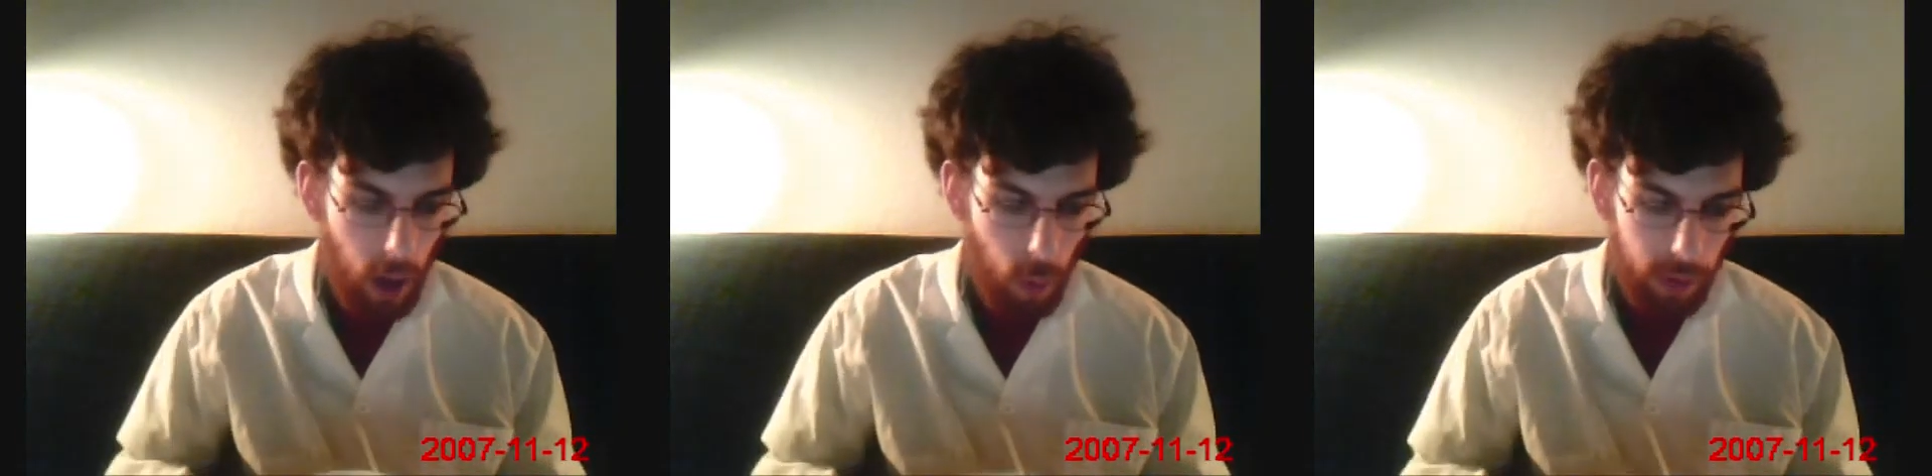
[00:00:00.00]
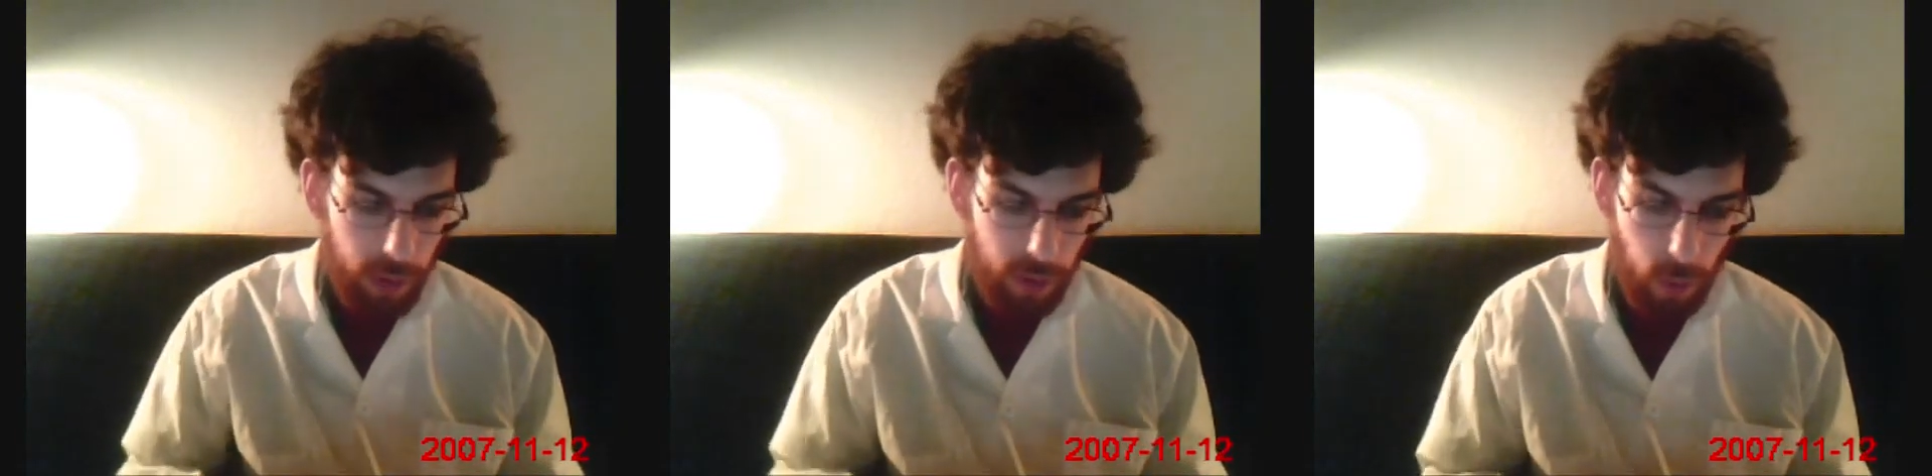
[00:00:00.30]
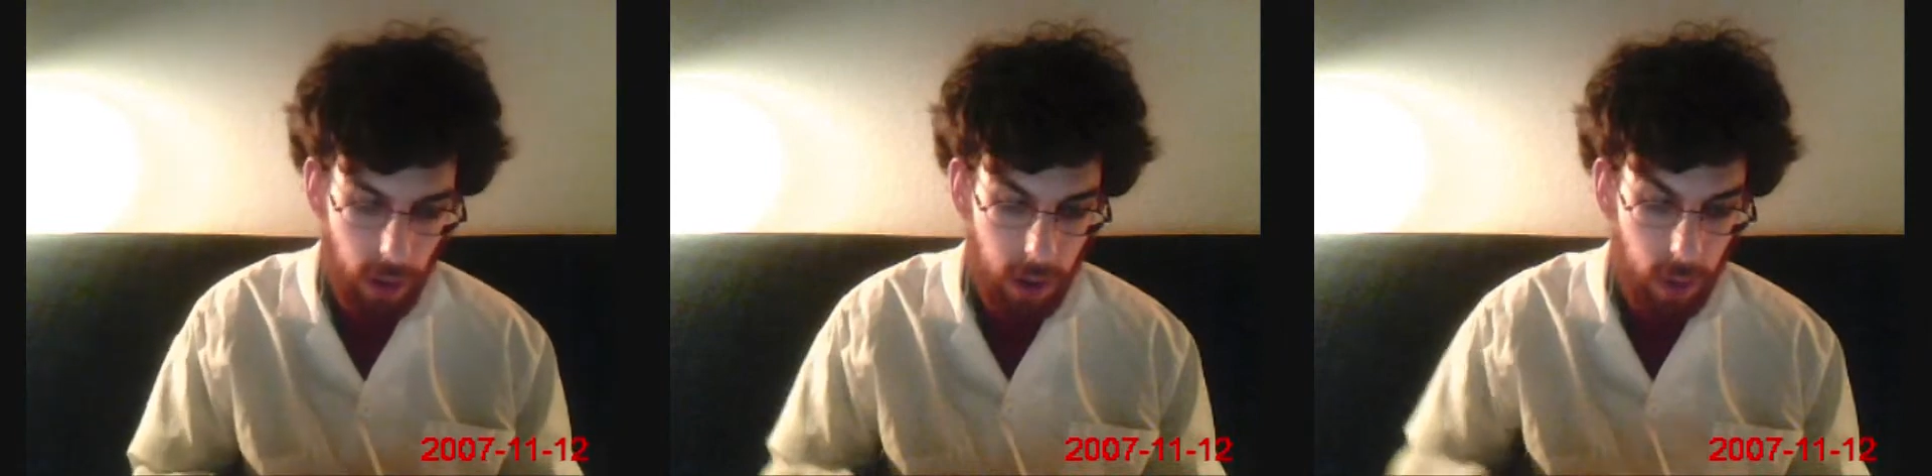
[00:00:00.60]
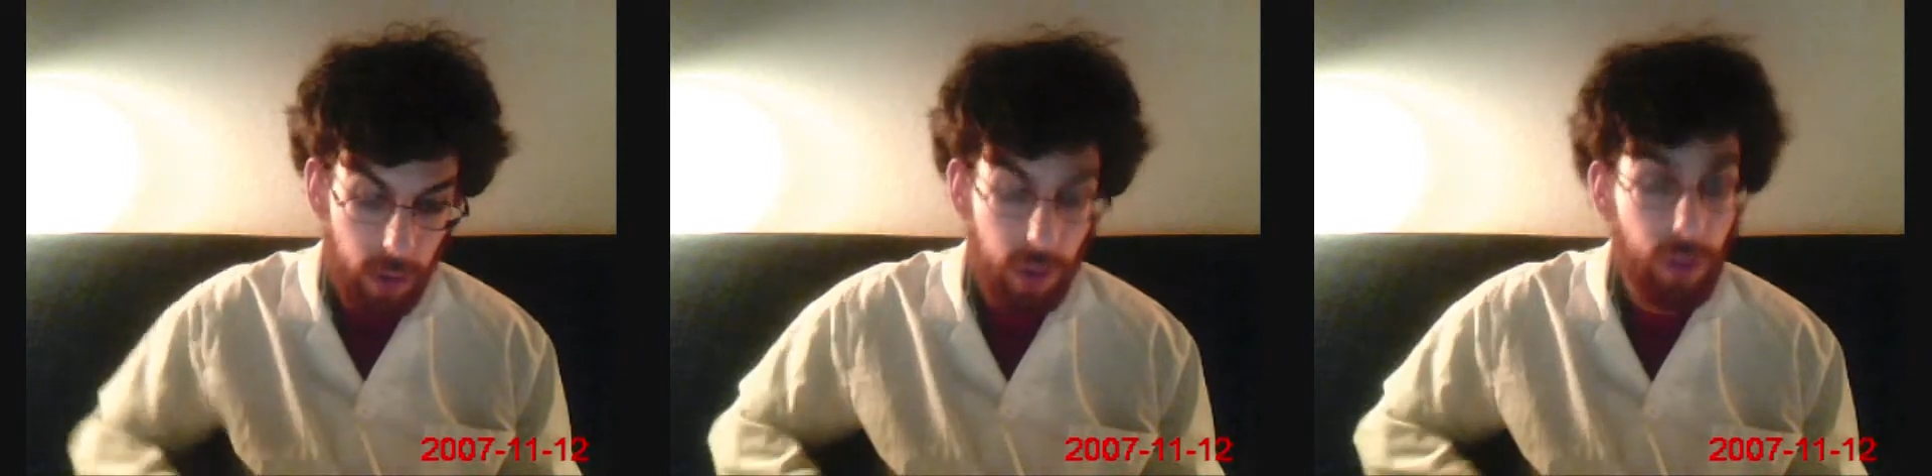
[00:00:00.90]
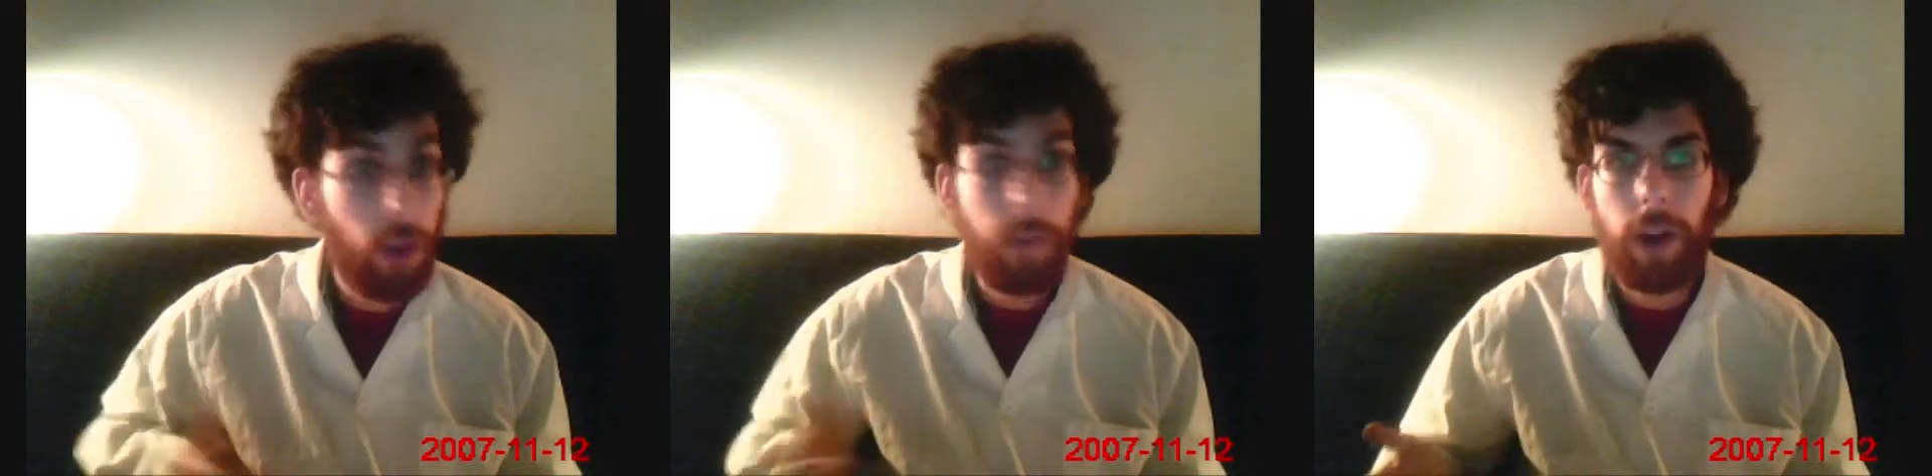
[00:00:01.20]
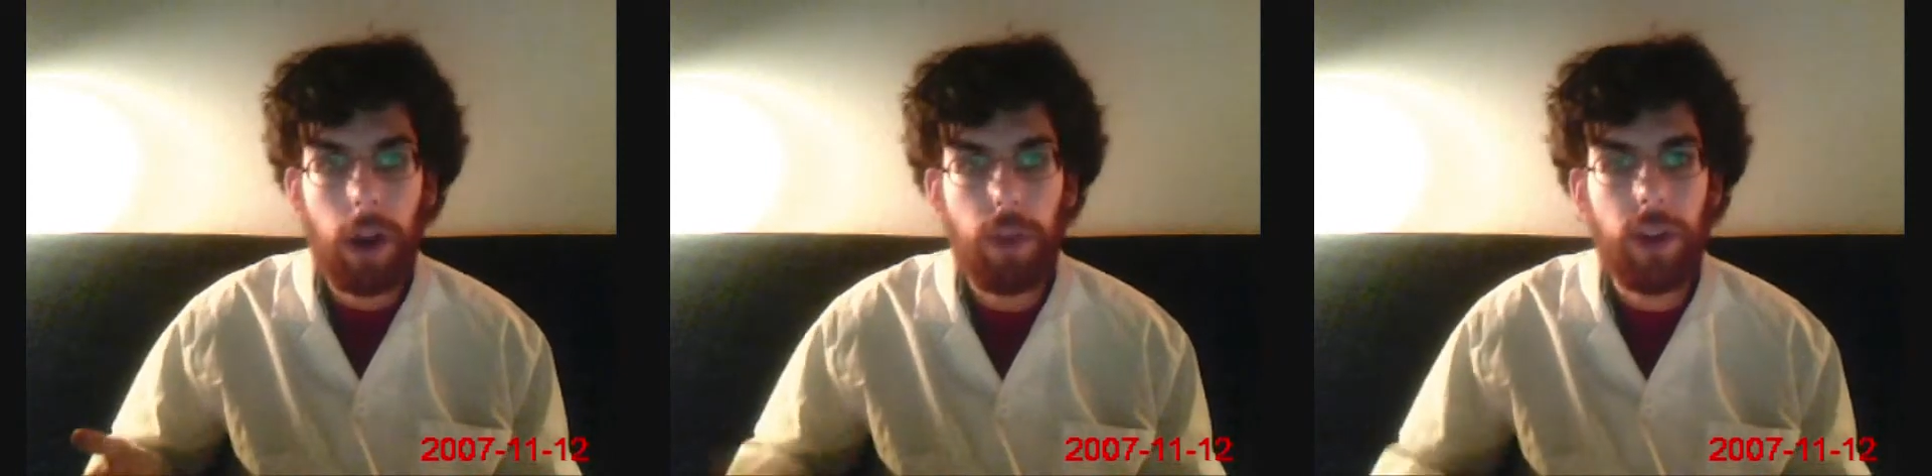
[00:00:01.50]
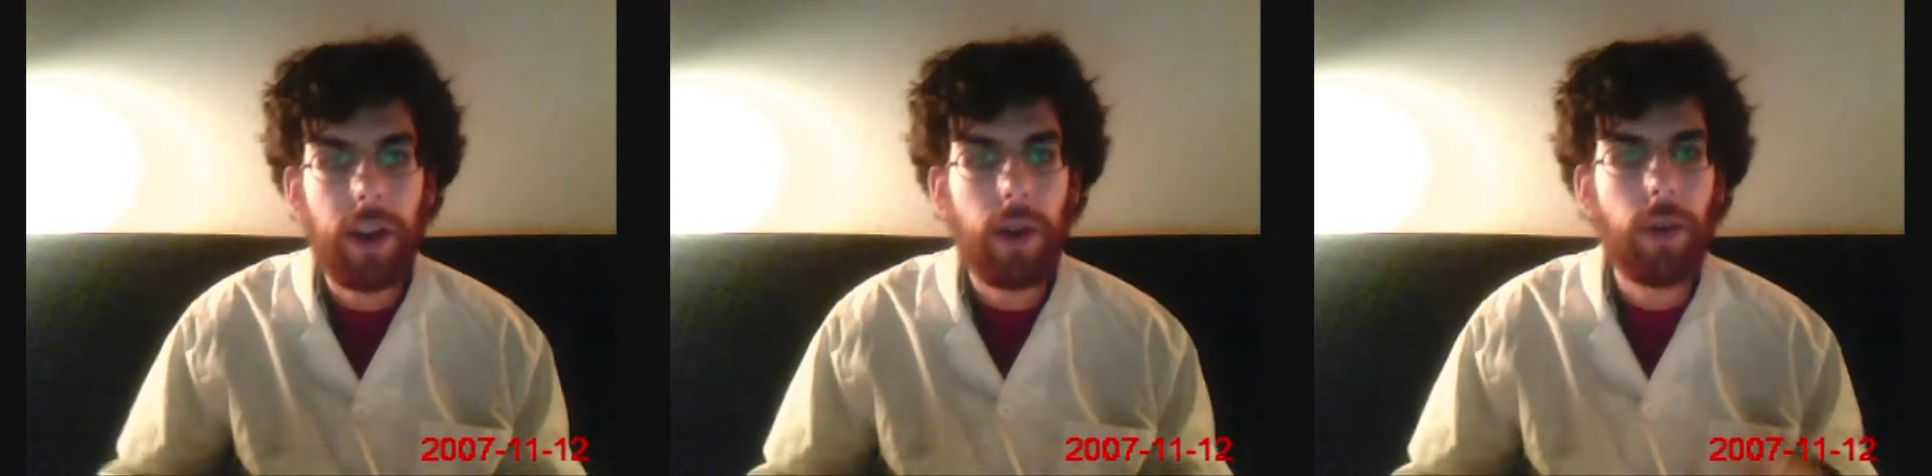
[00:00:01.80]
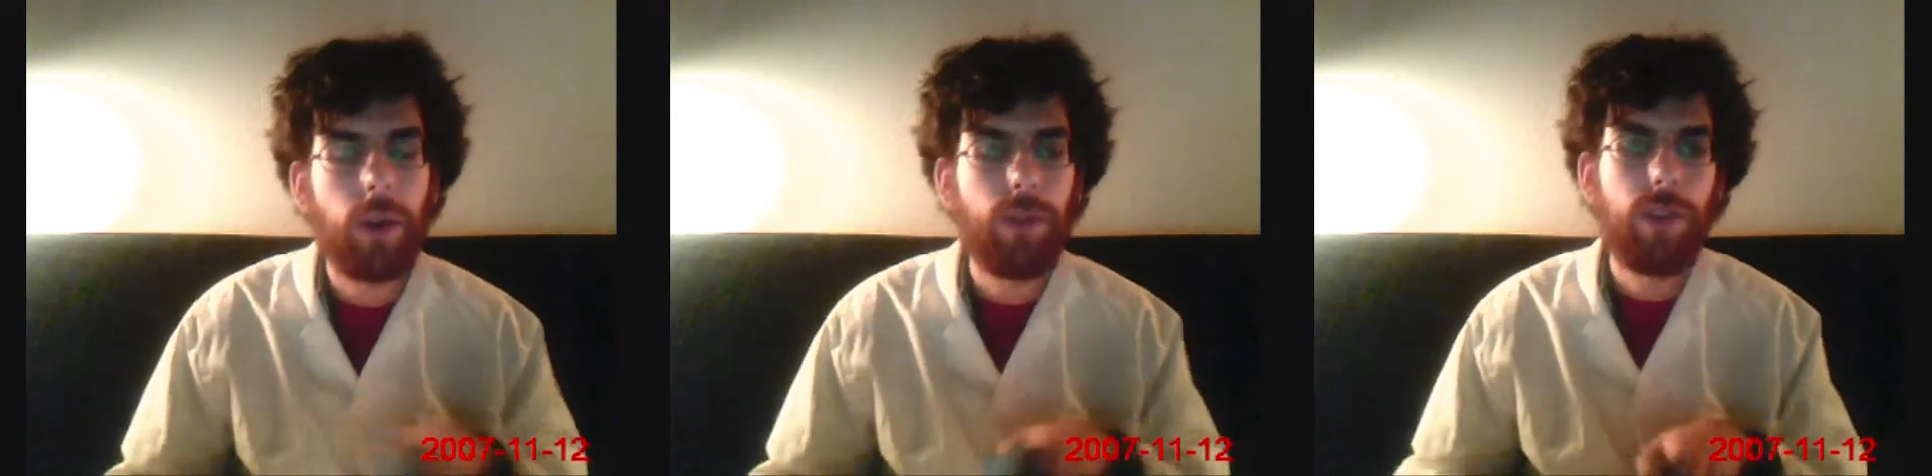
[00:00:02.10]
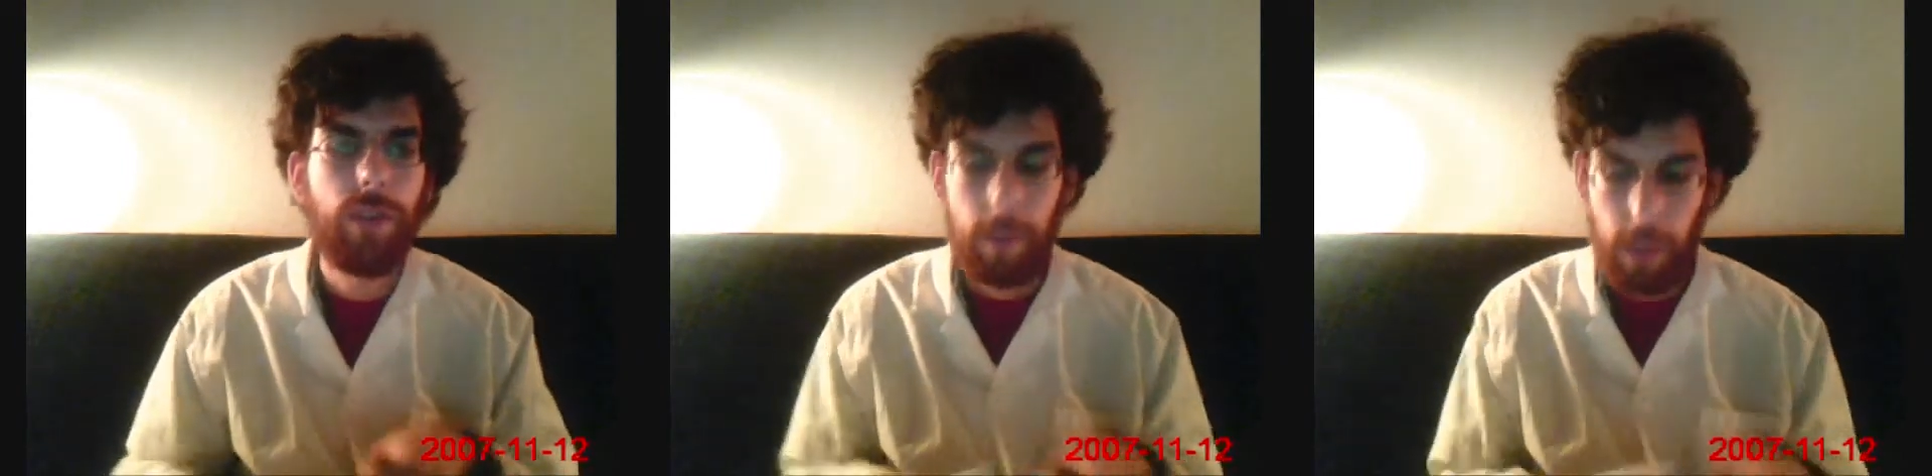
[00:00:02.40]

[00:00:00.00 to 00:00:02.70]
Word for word: What this is going to do is this is going to fuck up the entire ecosystem.